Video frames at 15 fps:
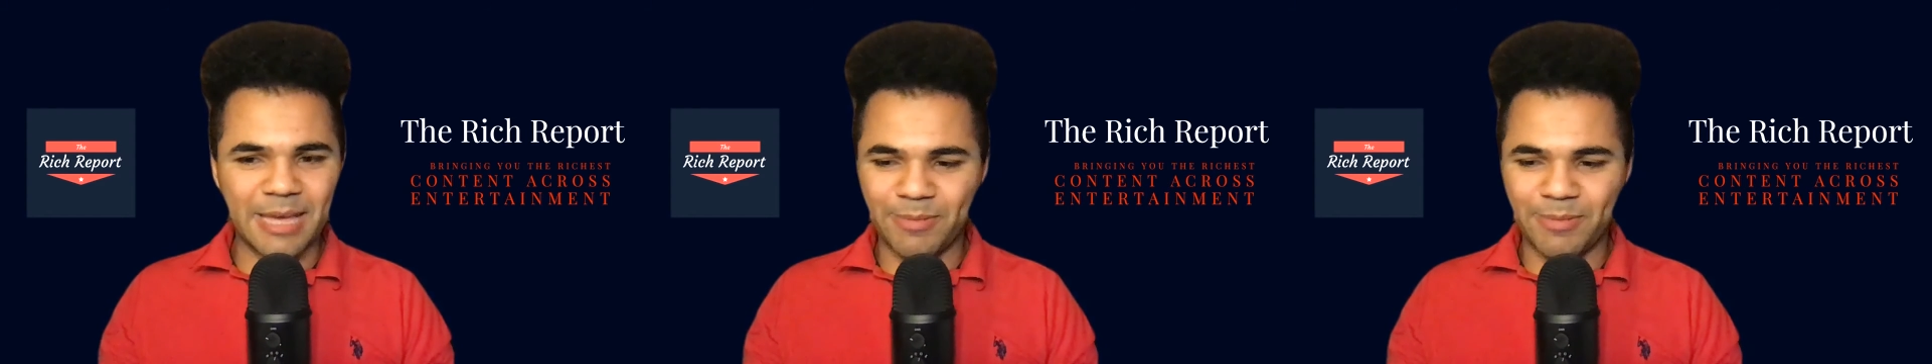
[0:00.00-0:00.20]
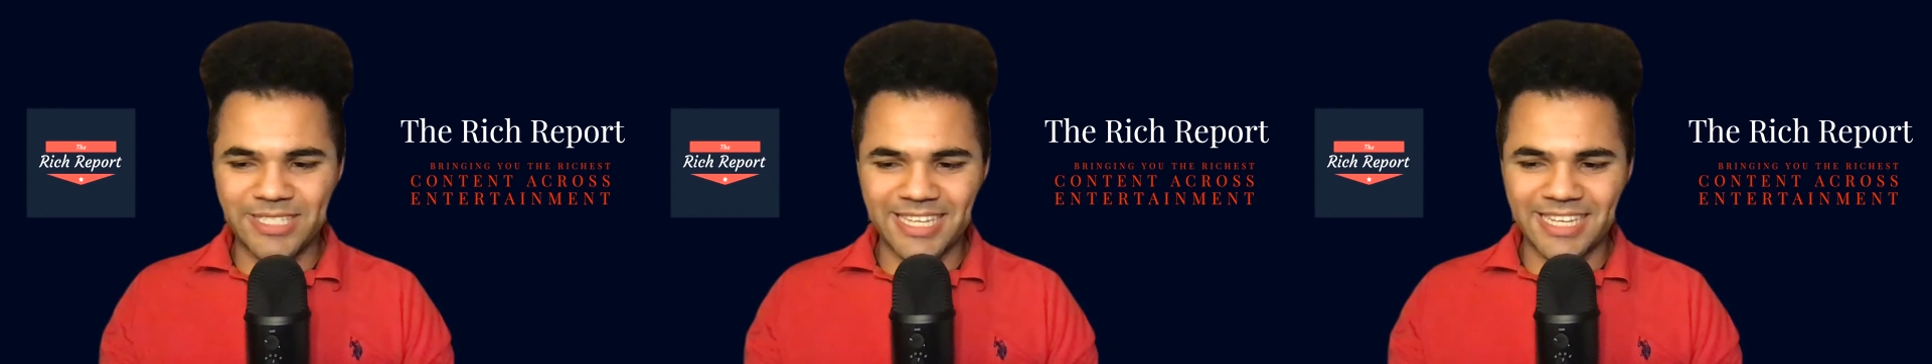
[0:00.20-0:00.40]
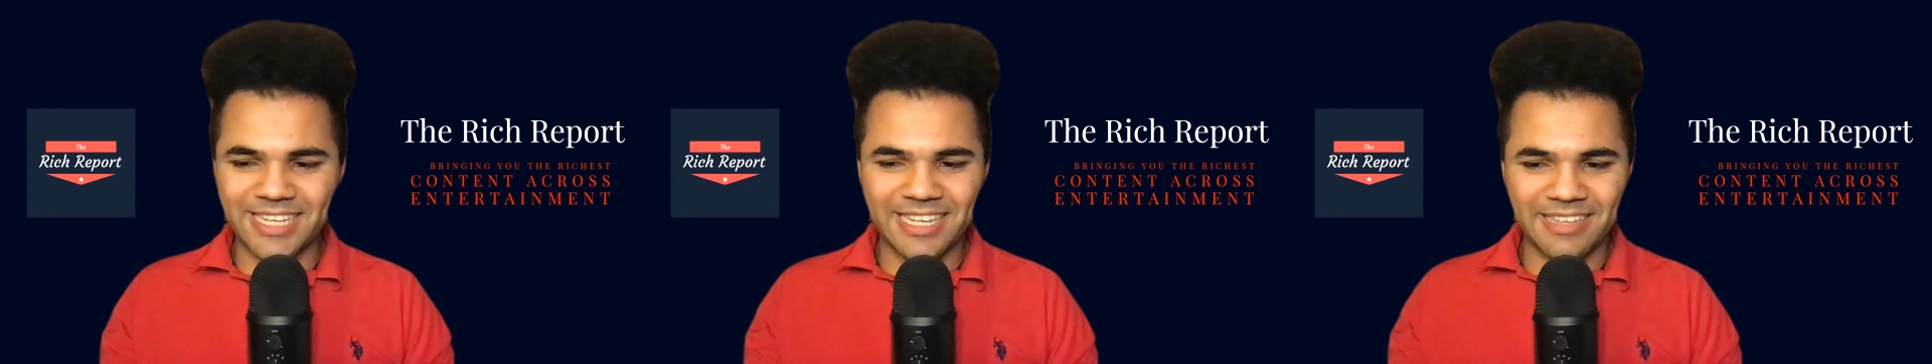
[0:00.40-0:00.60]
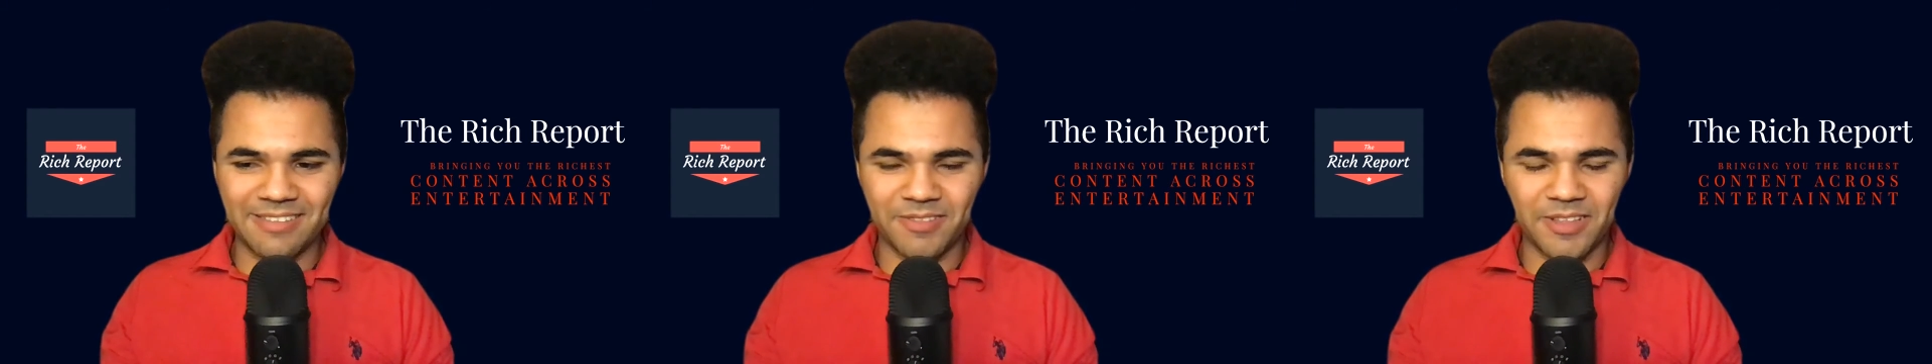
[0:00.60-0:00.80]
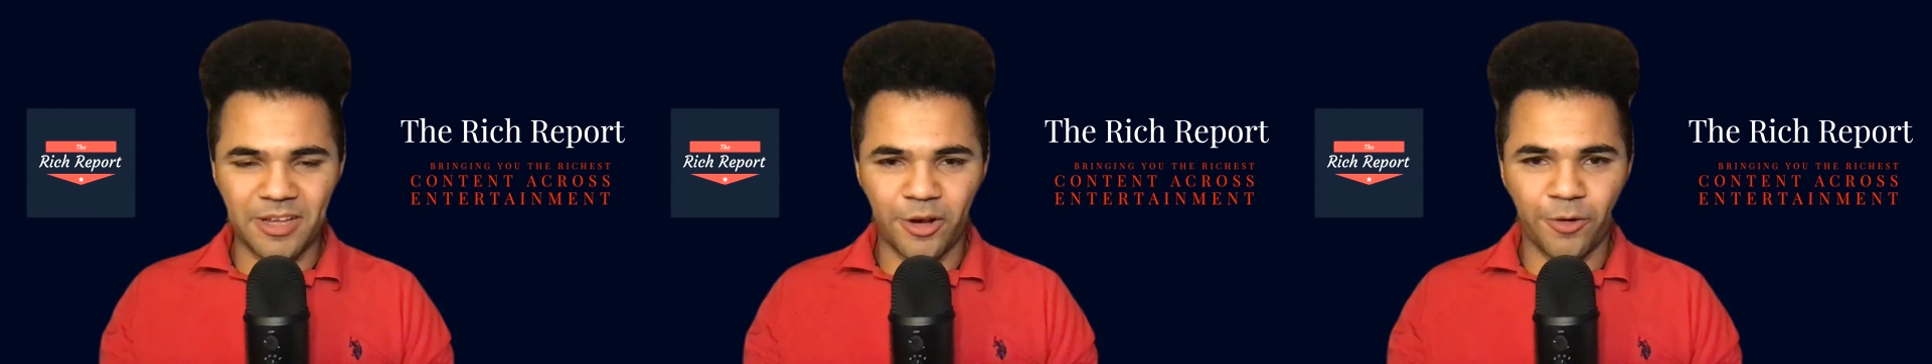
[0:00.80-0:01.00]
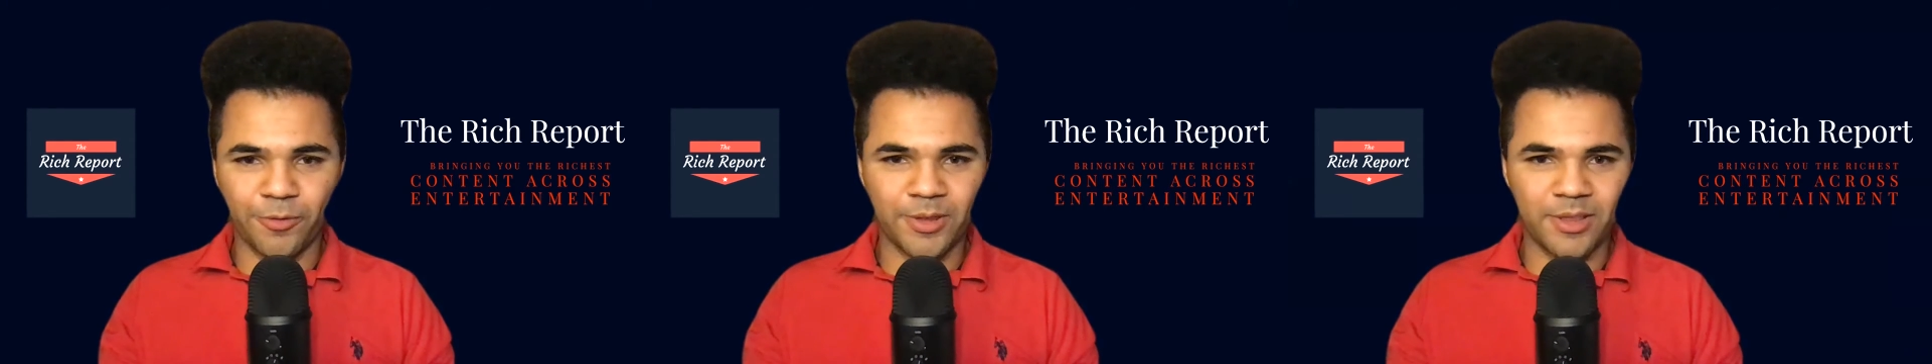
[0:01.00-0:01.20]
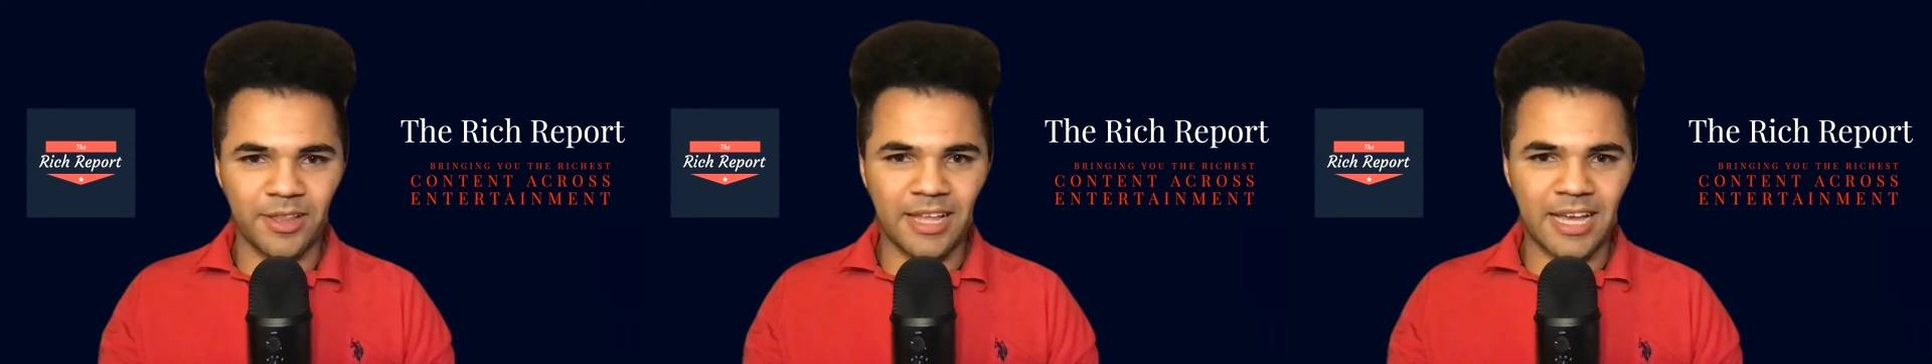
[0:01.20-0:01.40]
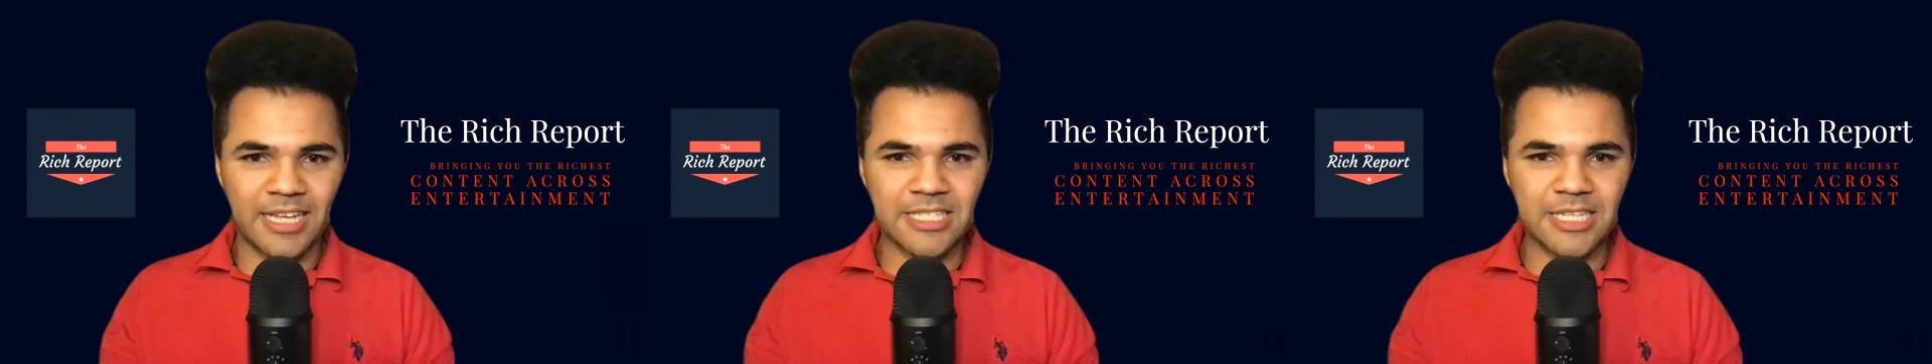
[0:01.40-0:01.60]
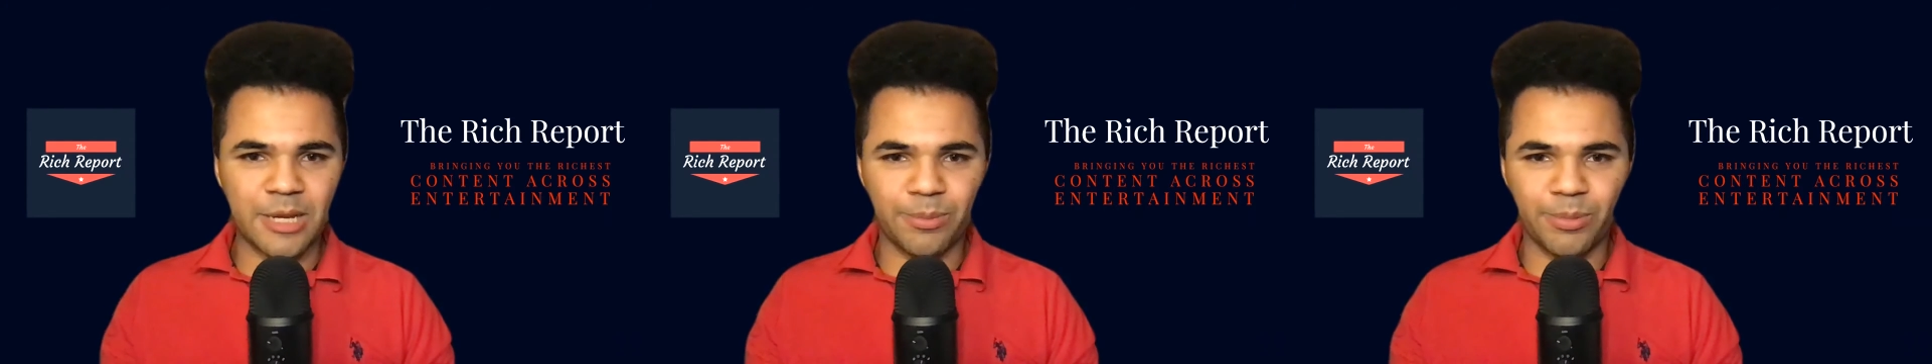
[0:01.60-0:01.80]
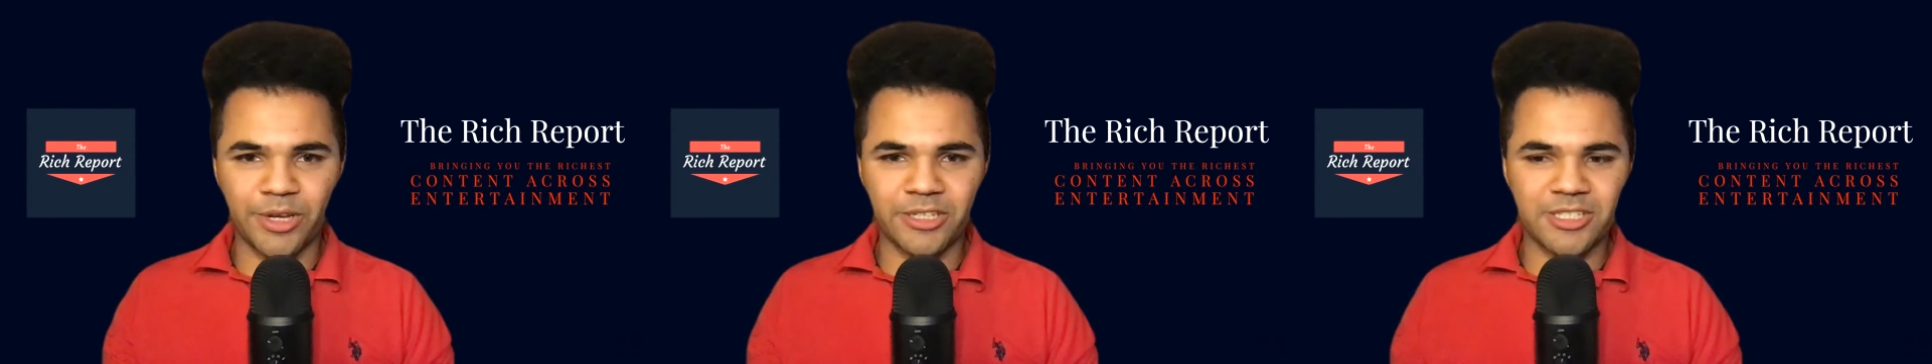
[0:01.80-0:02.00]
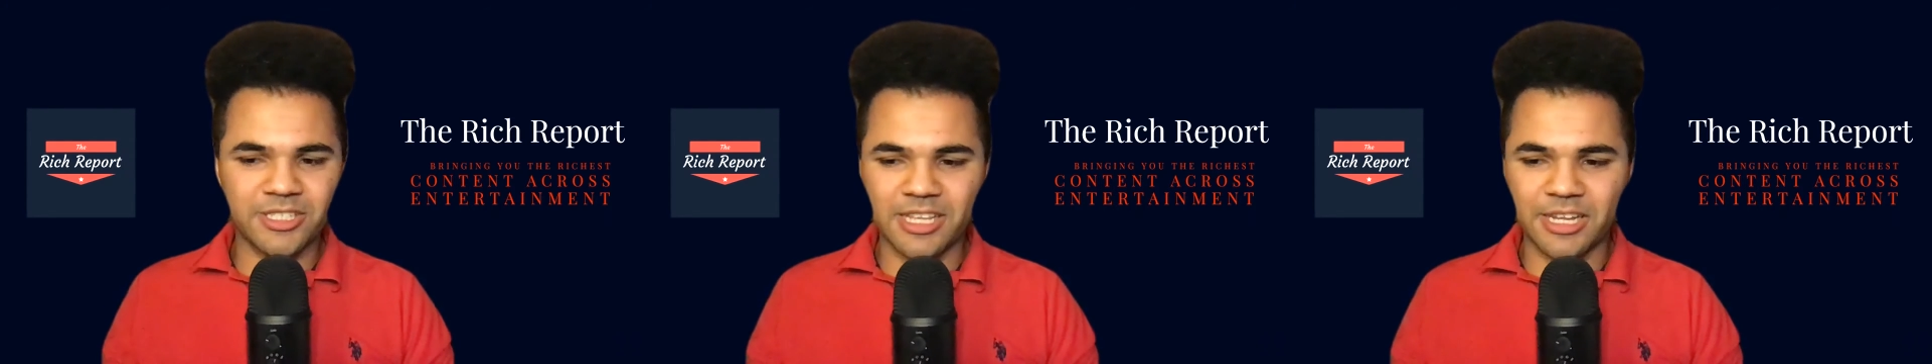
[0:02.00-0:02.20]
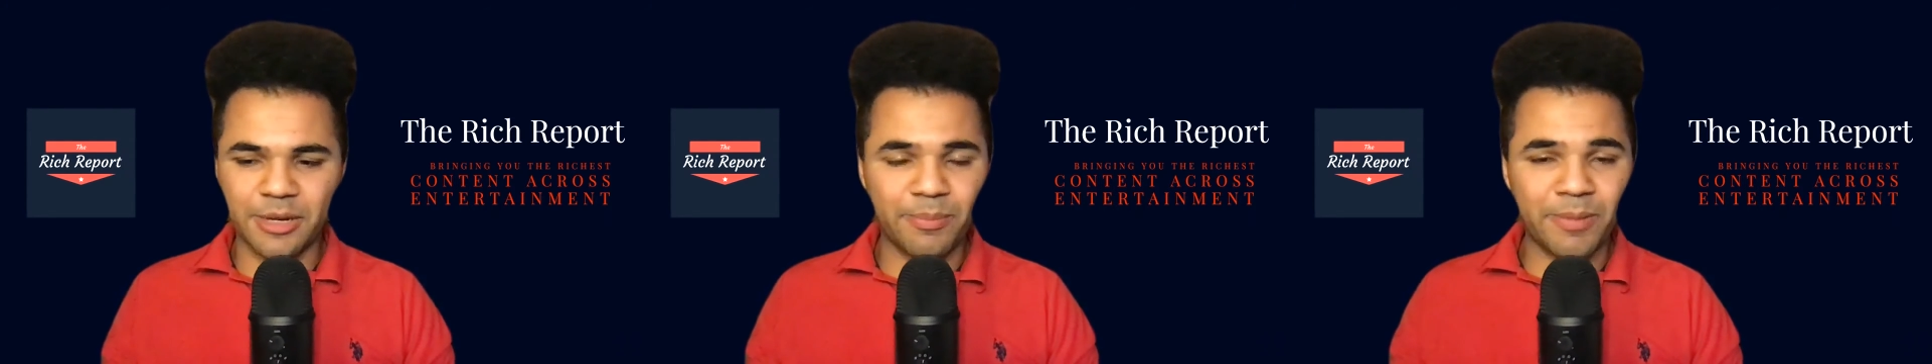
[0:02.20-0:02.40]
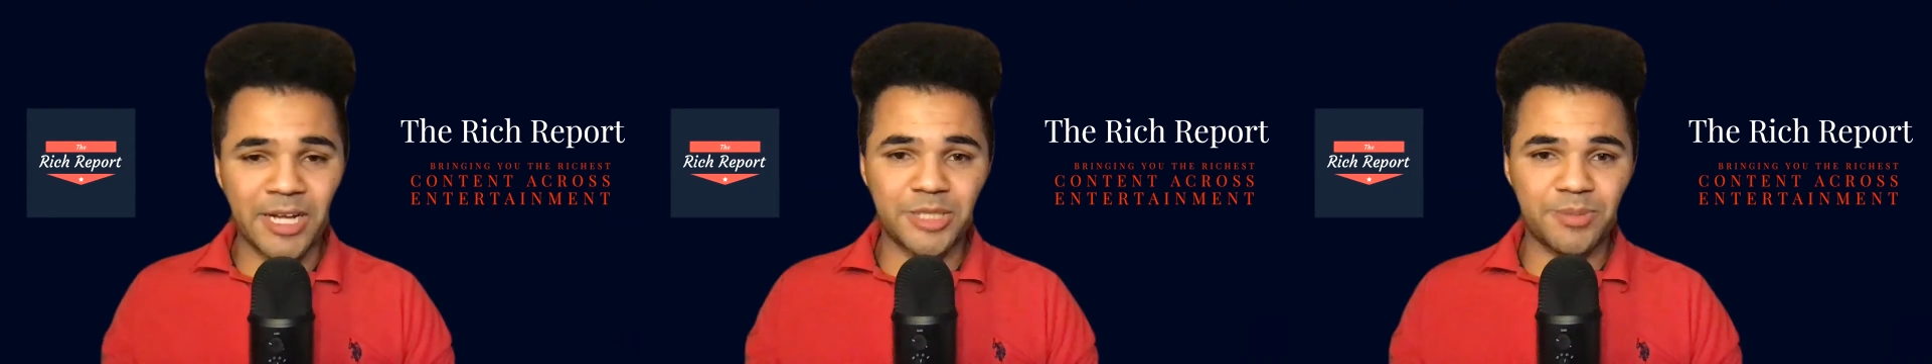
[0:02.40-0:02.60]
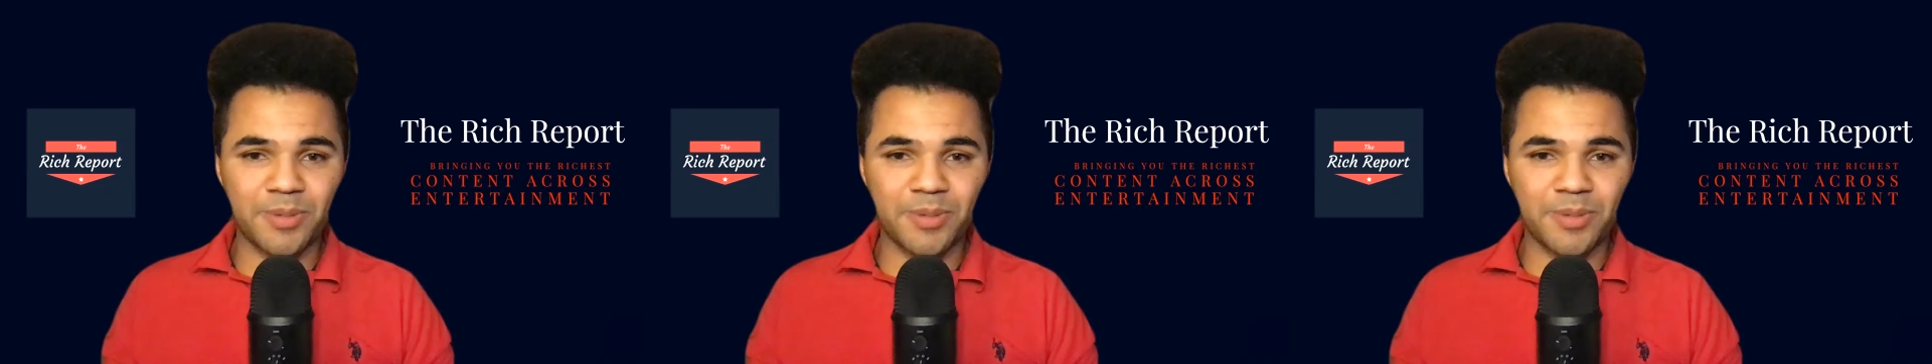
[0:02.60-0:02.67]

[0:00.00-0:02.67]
NBC over the last couple of years has done a much